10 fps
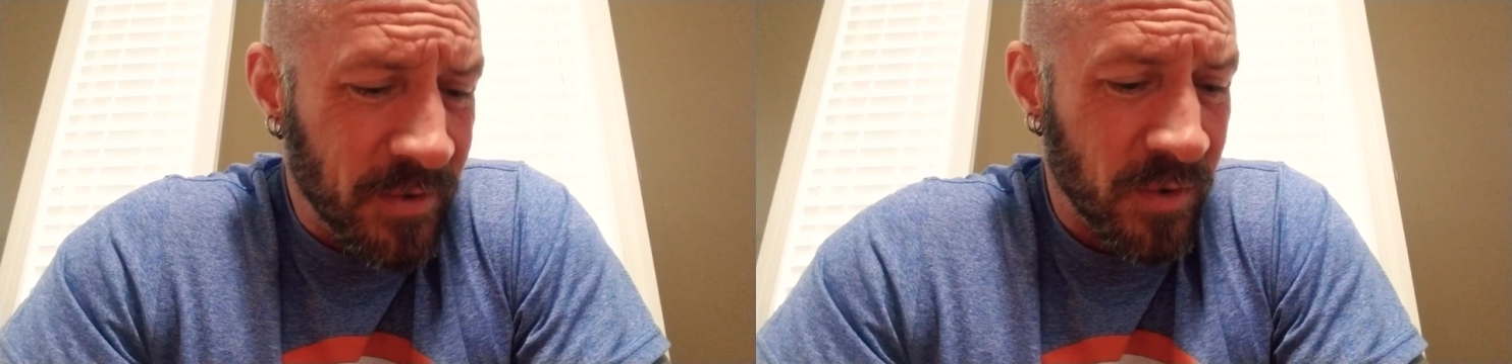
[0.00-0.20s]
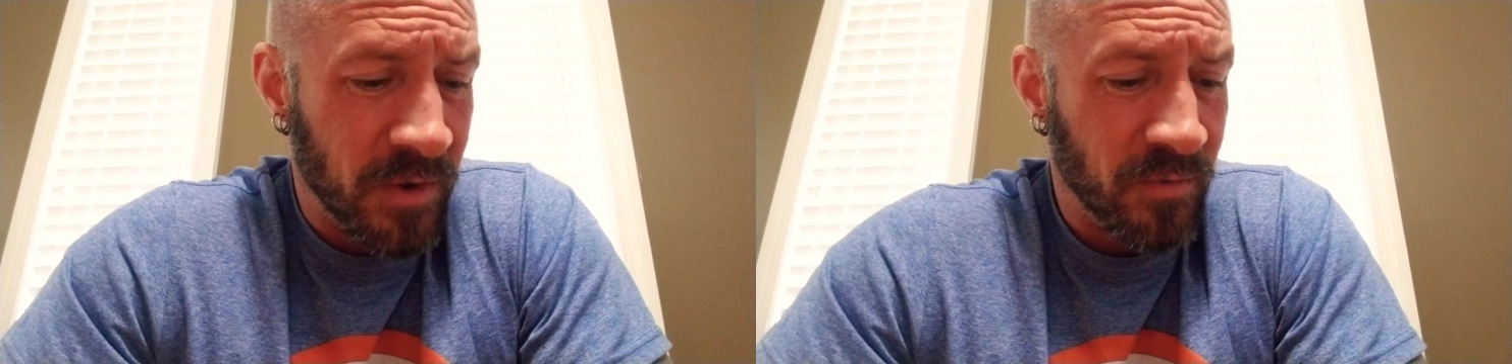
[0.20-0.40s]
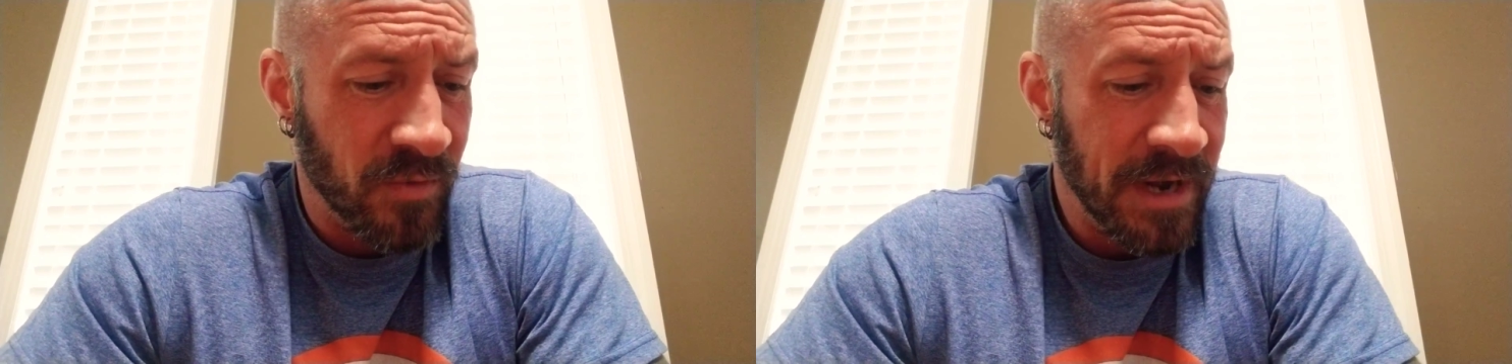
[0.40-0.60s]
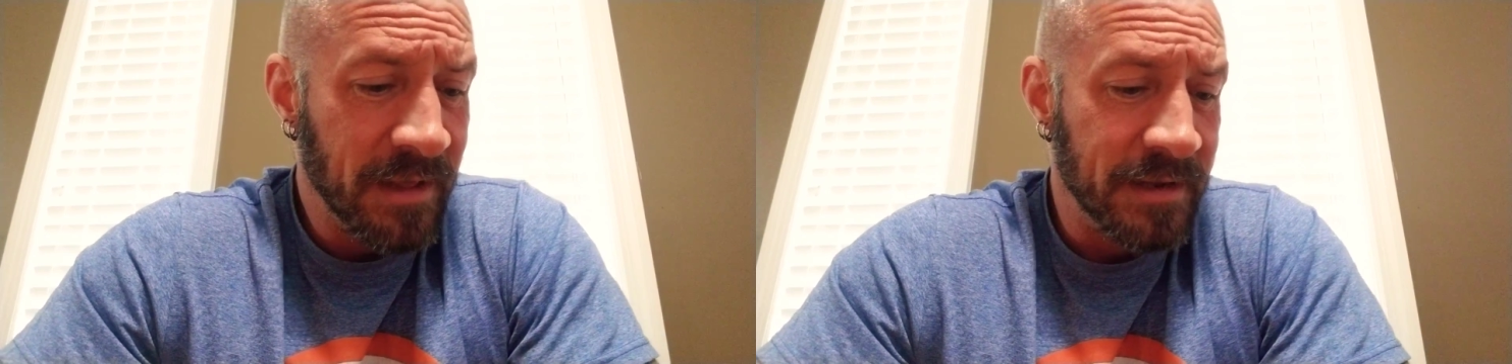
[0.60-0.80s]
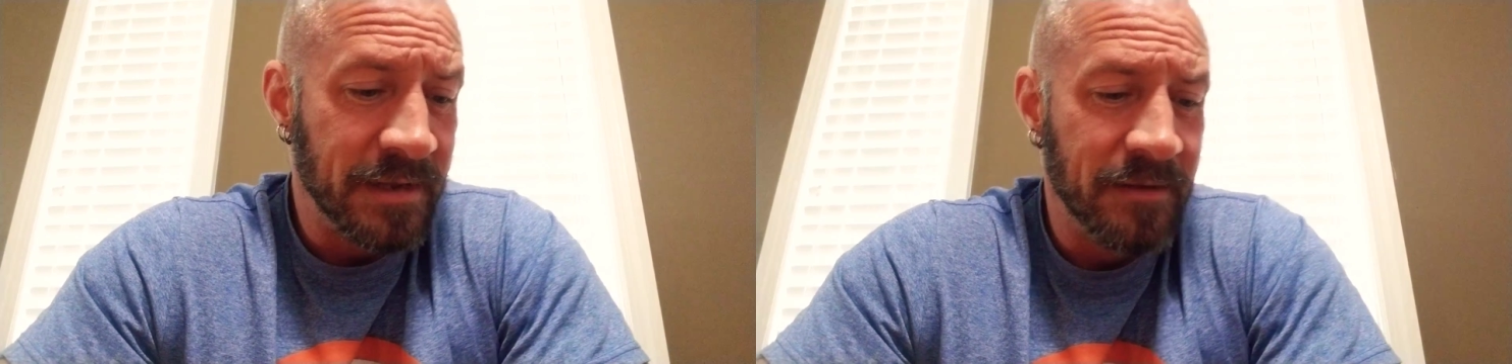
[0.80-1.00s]
or
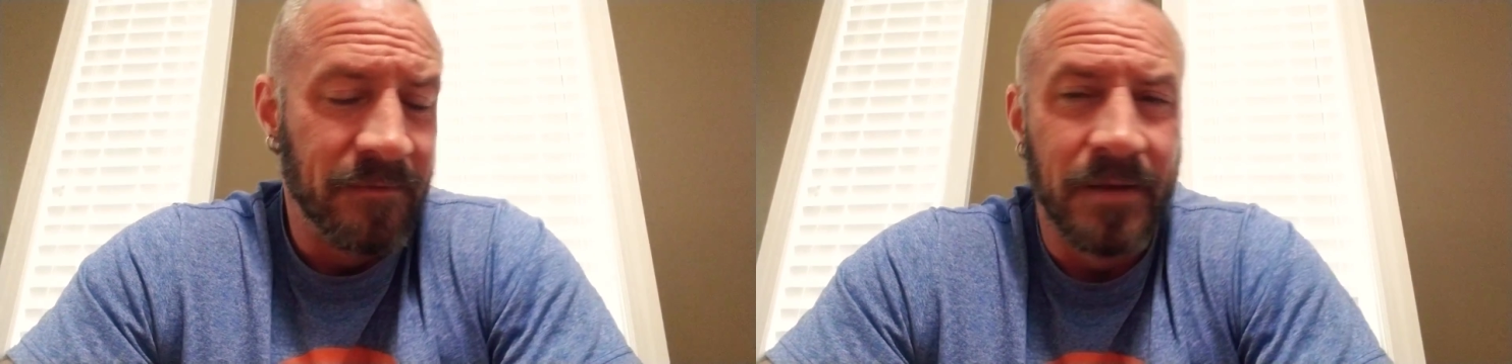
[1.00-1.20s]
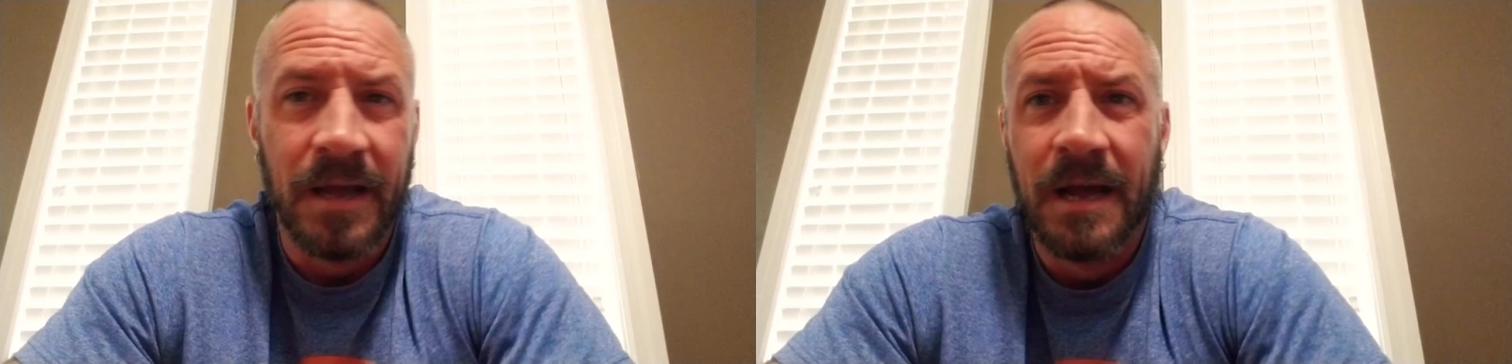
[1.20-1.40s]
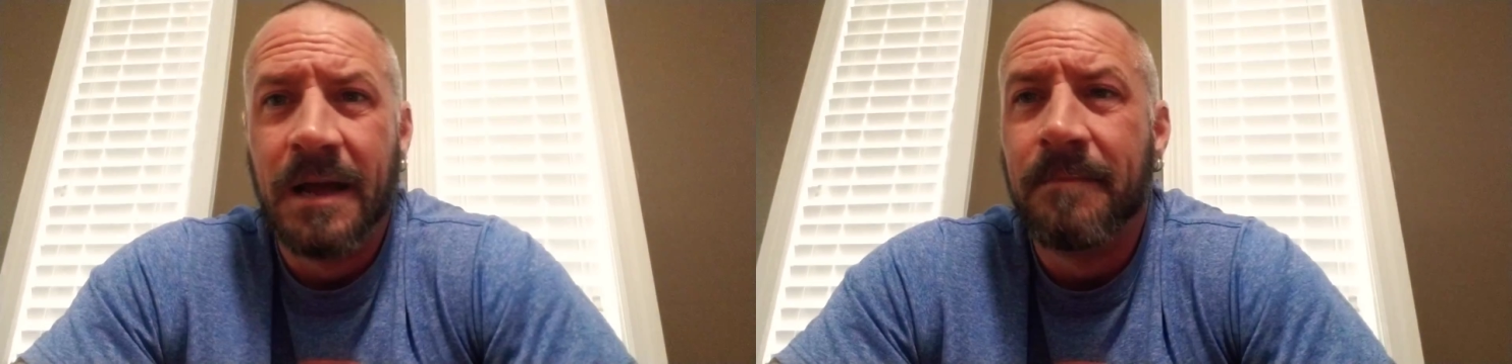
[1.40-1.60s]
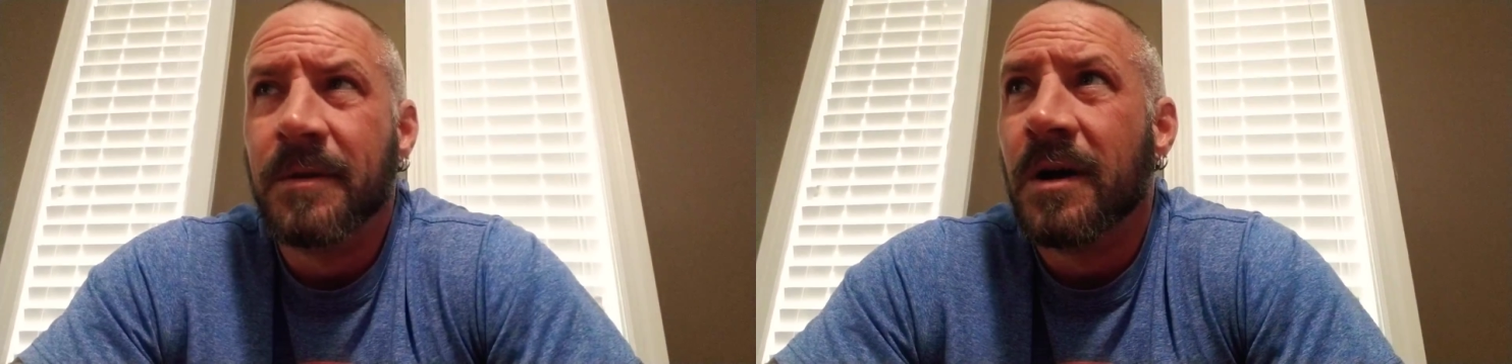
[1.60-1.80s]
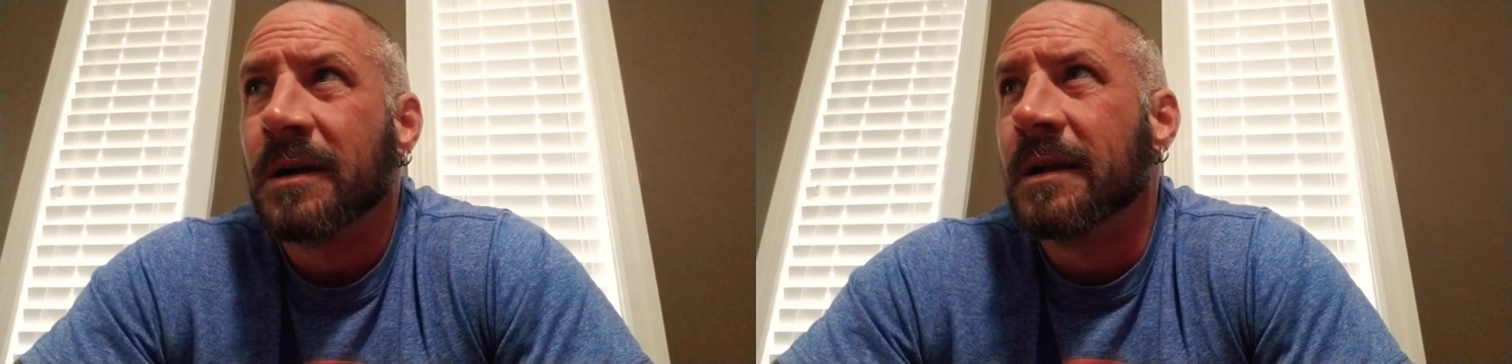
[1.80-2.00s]
relative? I'm
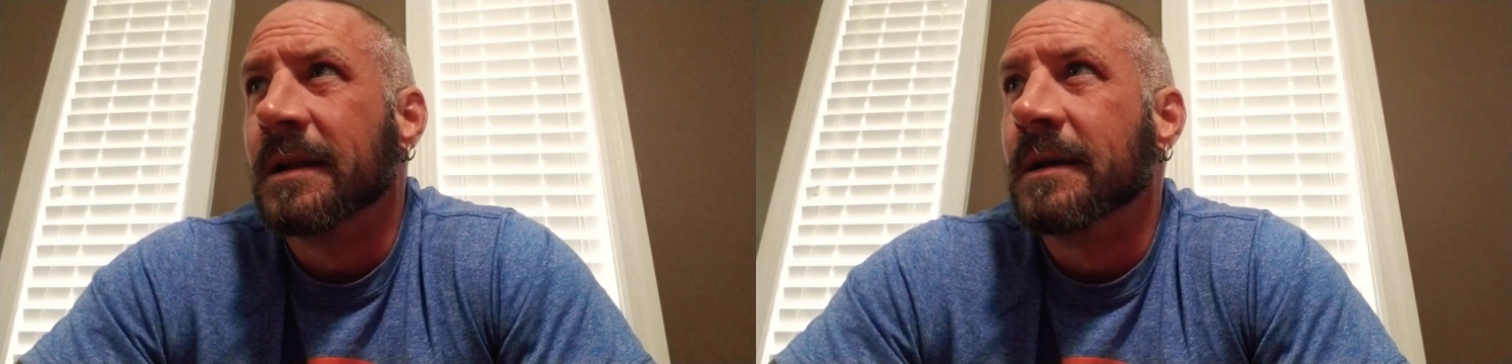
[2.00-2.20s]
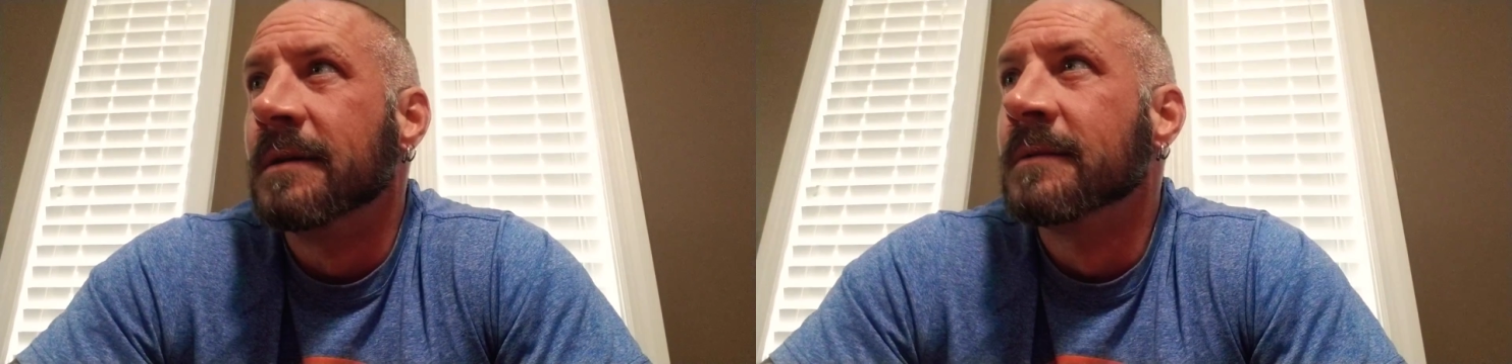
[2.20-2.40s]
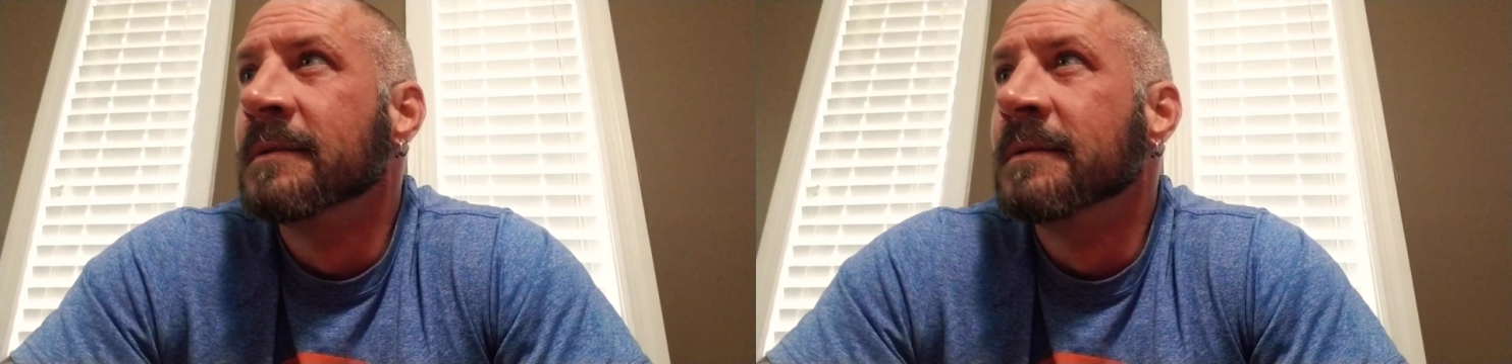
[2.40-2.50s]
not gonna,